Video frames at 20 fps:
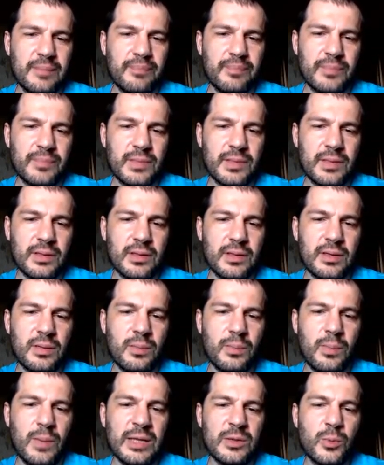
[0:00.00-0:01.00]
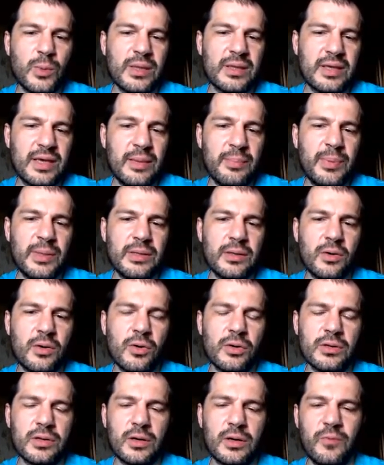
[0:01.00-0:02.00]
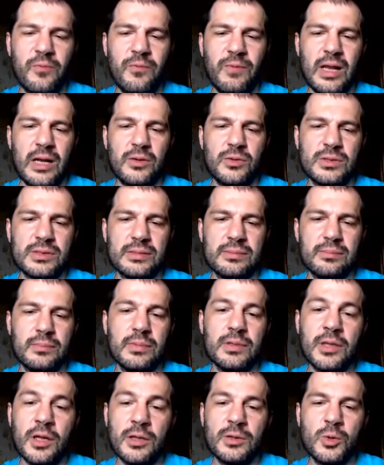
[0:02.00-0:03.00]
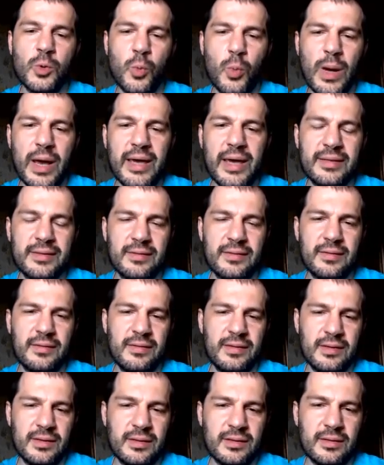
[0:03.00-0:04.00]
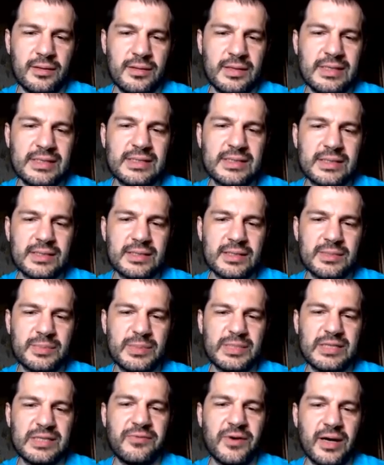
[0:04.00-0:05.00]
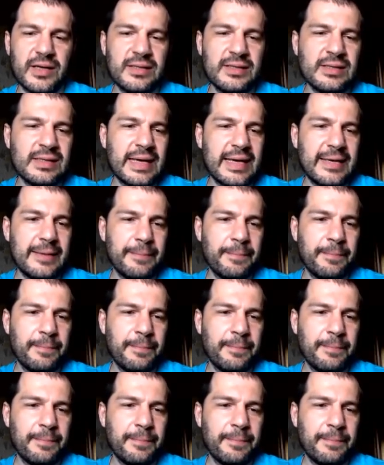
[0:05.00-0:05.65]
but with keeping order of values, not to wait this specified delay.